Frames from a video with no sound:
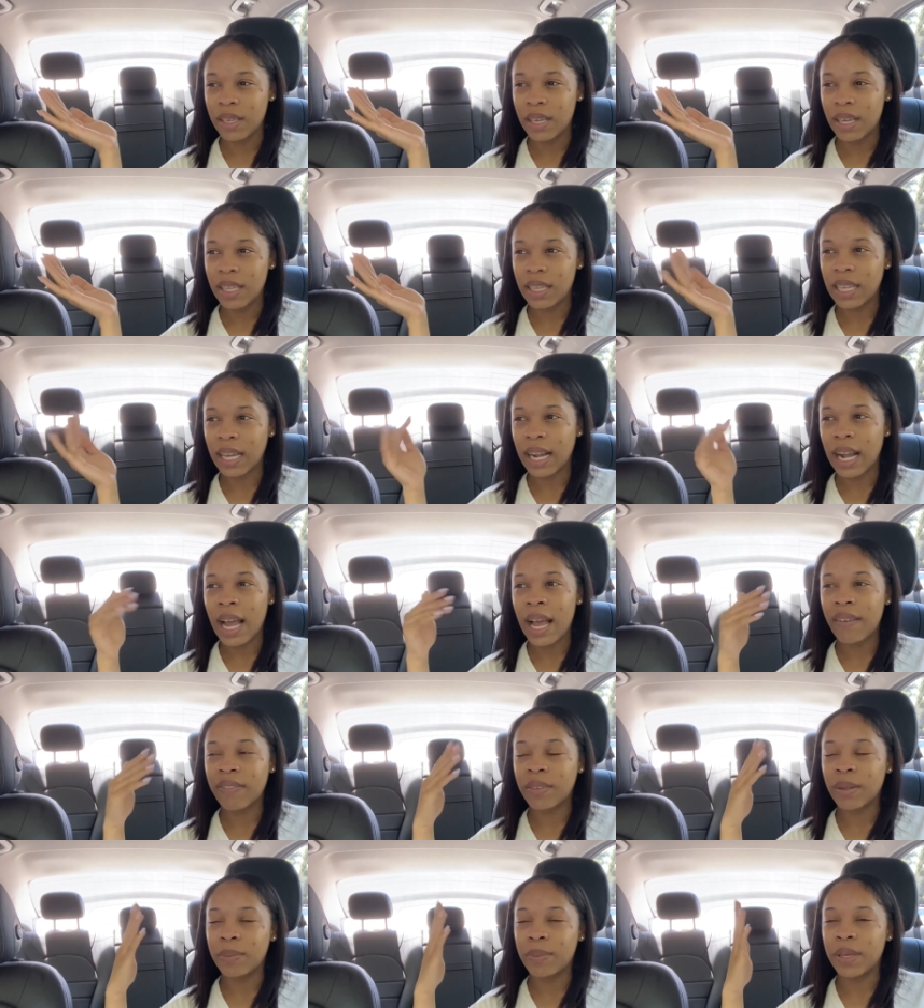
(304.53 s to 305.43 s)
Like I
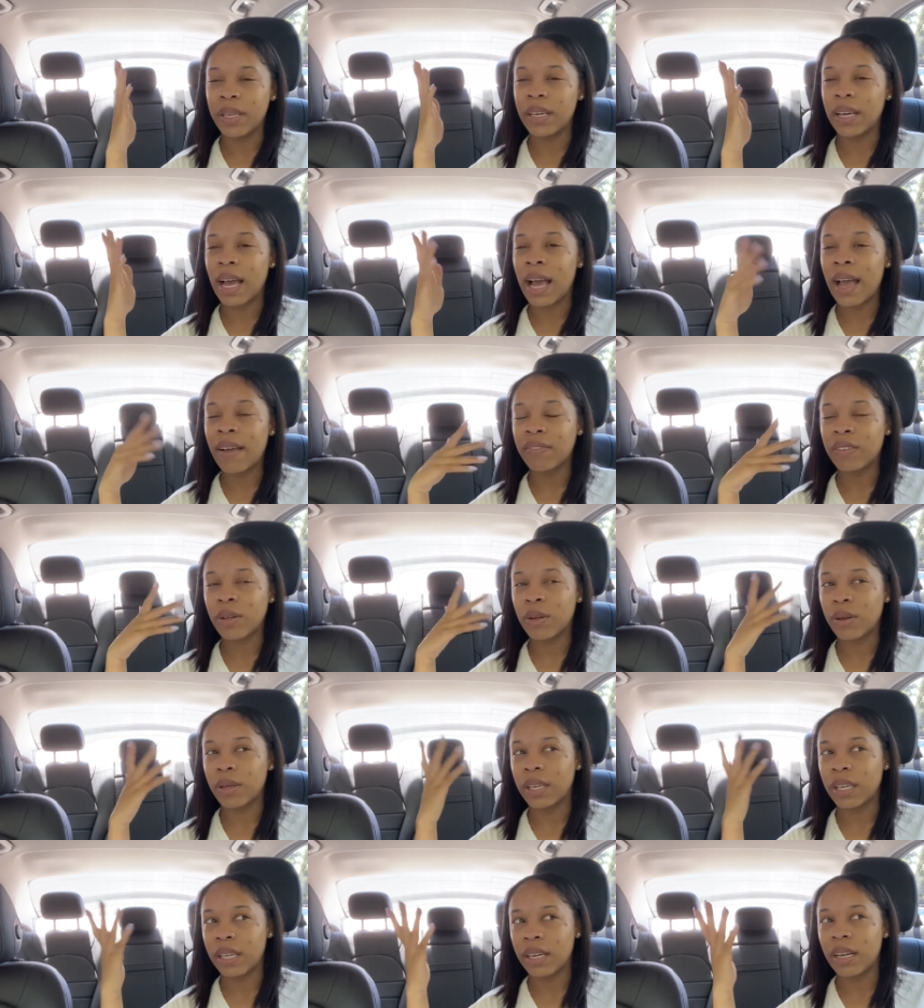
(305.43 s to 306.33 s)
have to be, I have to
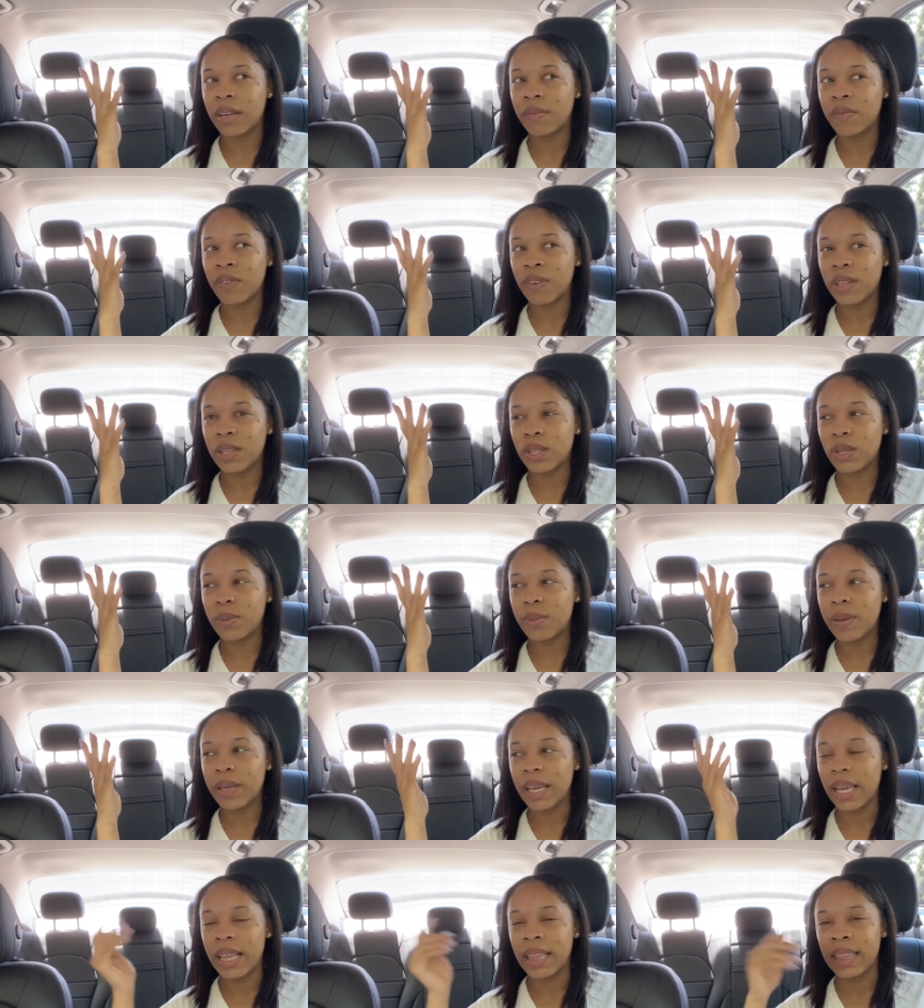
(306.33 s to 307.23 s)
get up for a little
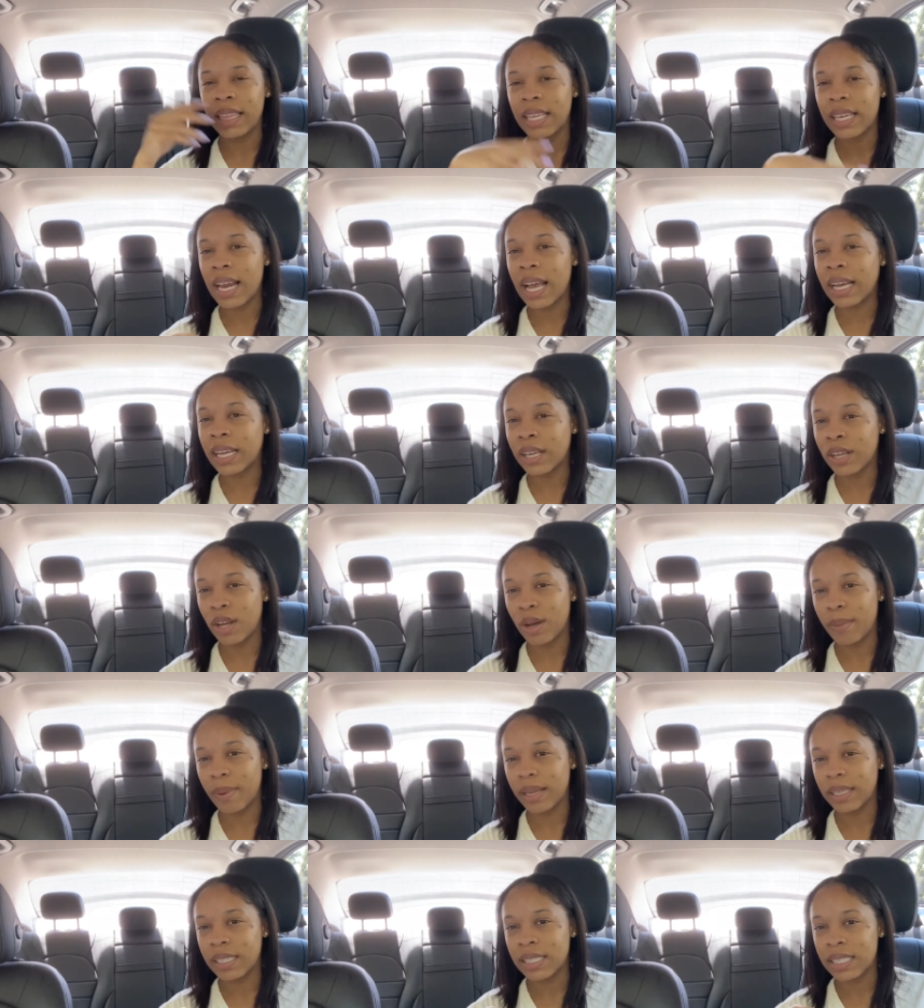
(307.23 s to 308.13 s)
bit and then I can go
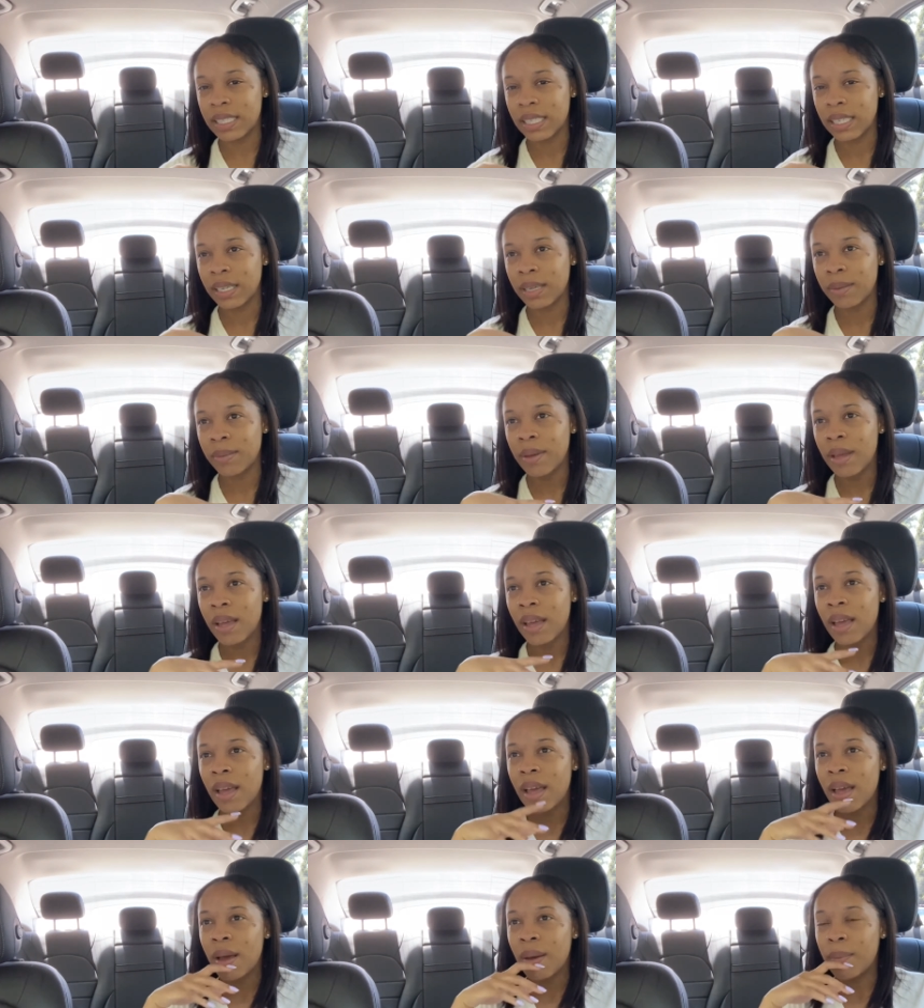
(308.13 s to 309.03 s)
back to sleep.
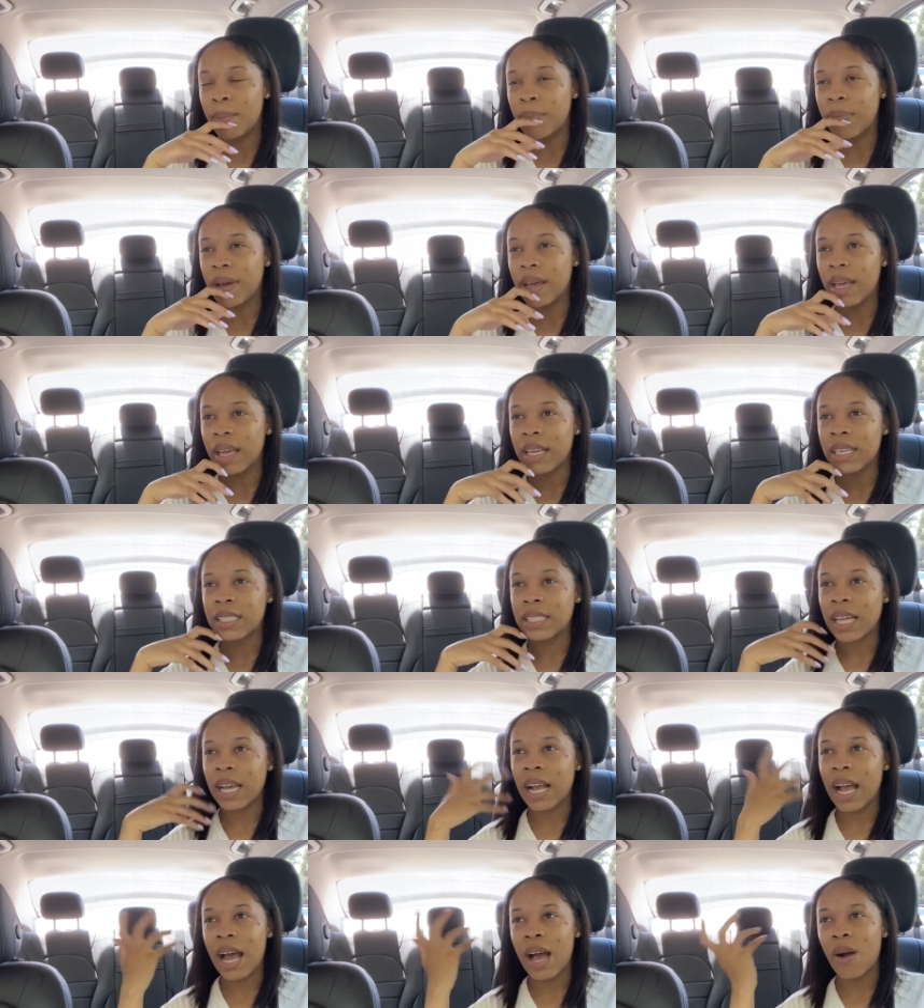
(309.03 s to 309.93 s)
But it's
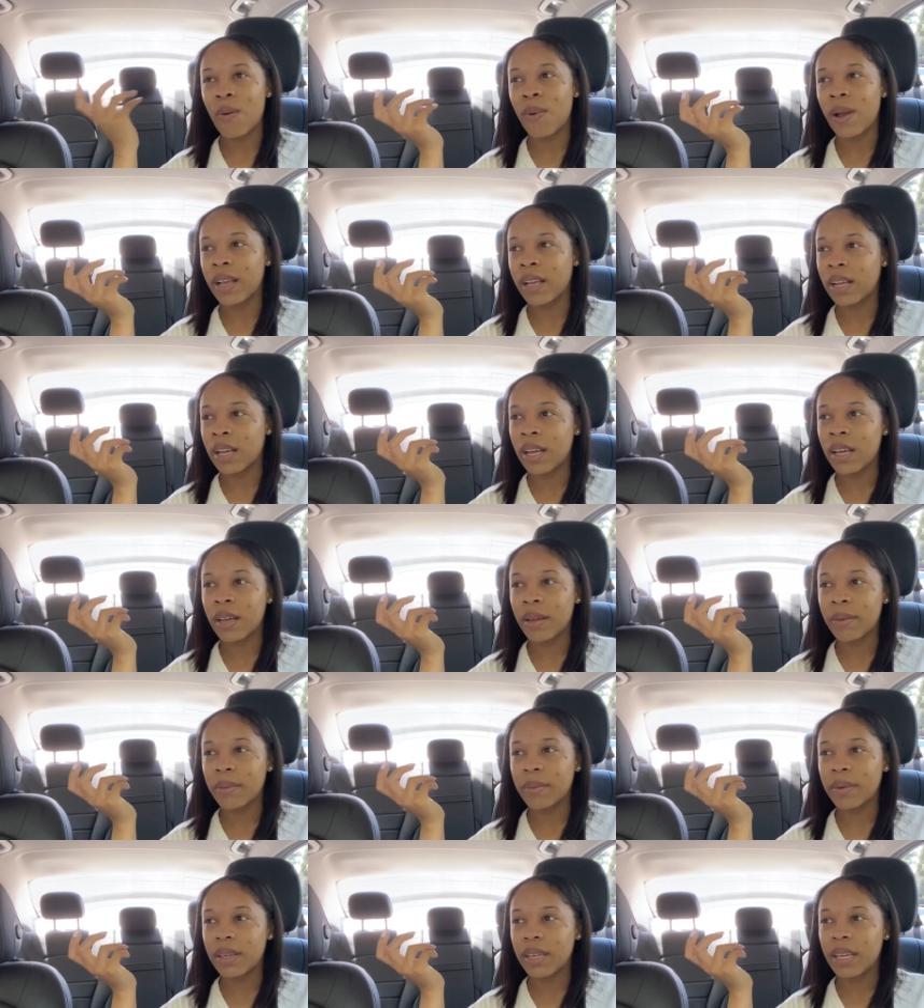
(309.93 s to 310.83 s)
like i wake up,
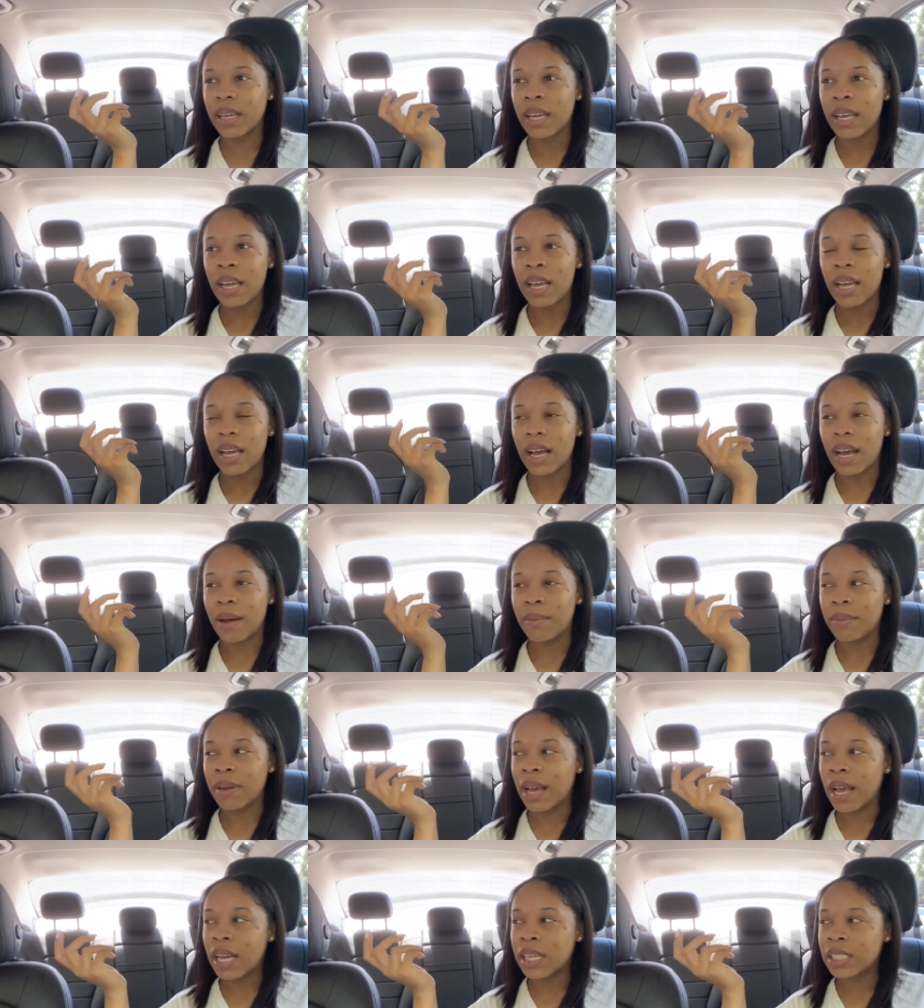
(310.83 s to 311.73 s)

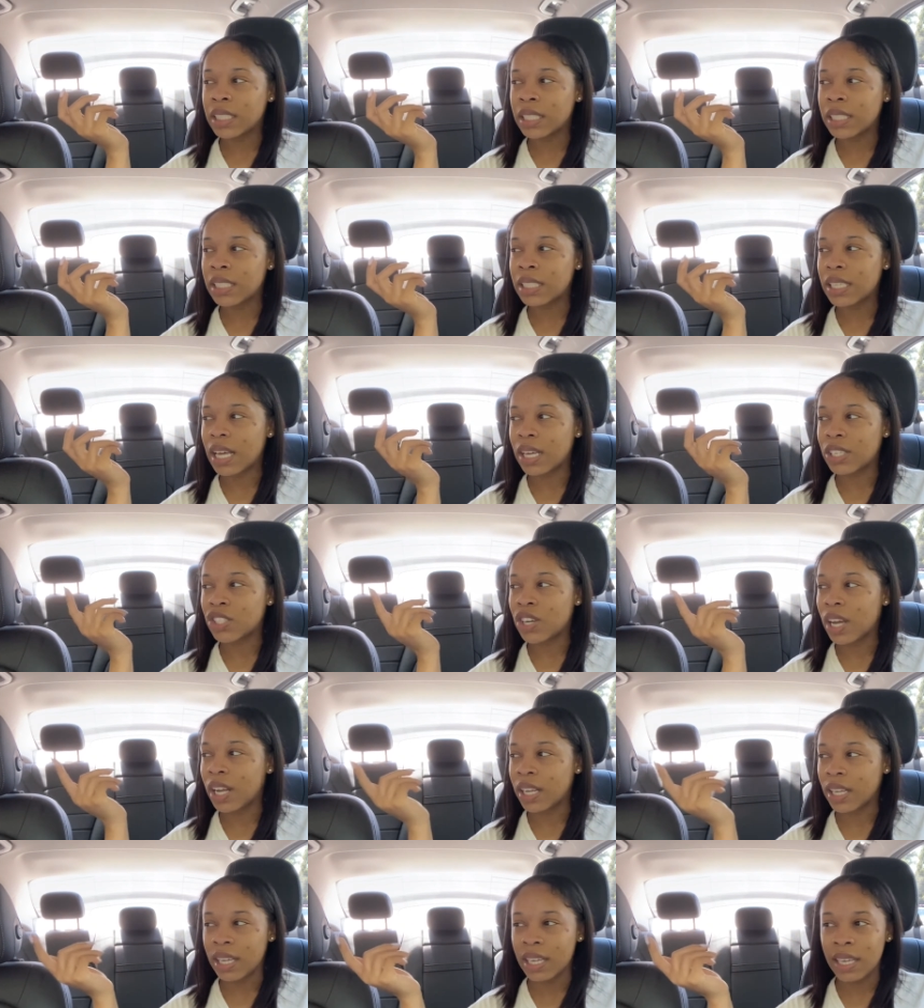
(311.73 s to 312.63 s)
I'm nauseous, I
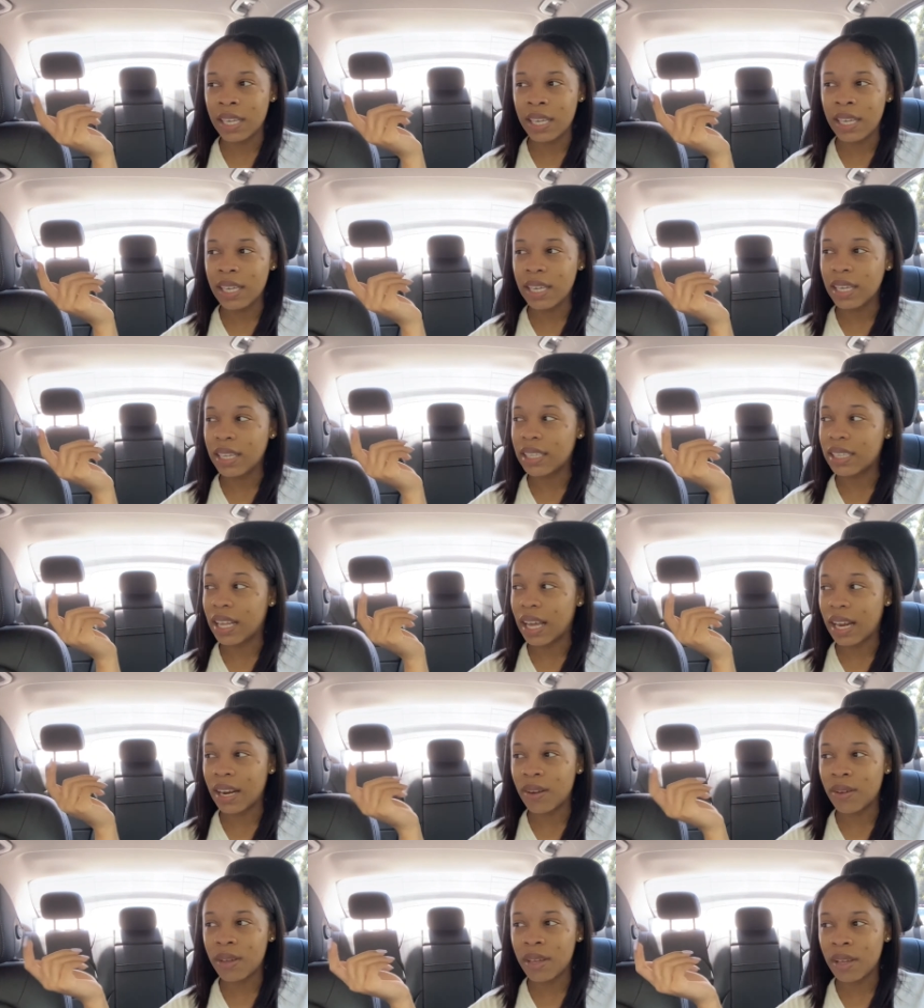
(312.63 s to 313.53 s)
try to eat, that
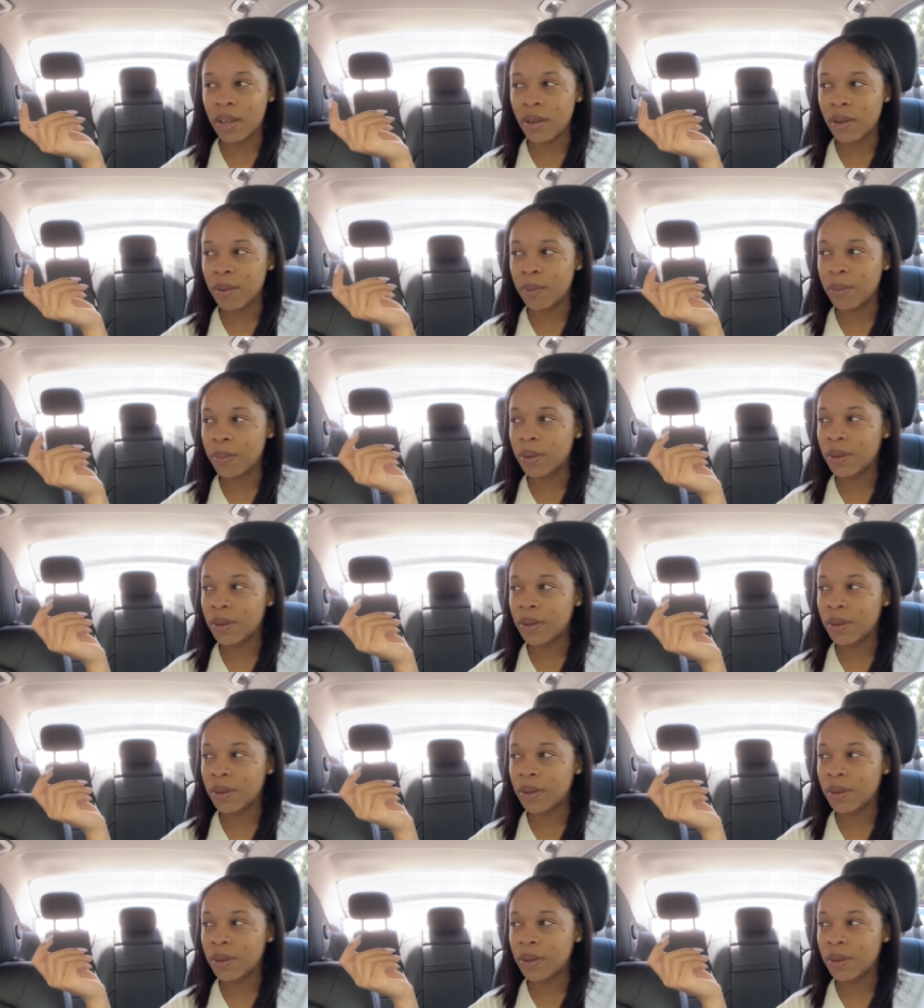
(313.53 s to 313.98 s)
don't help.